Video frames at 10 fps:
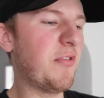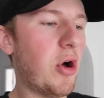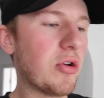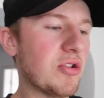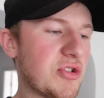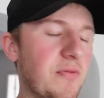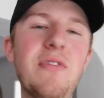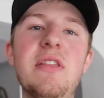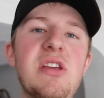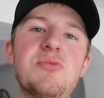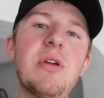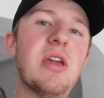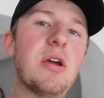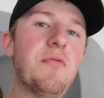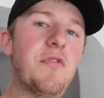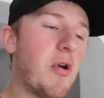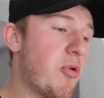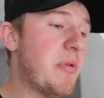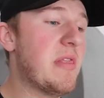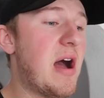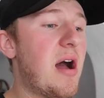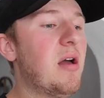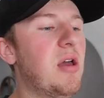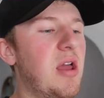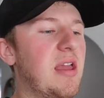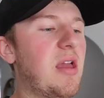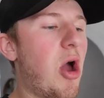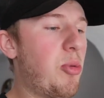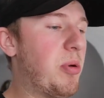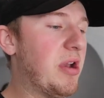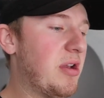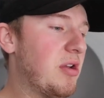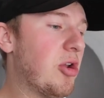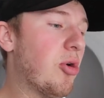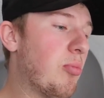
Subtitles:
vlog or something this week and throw them in that, opening and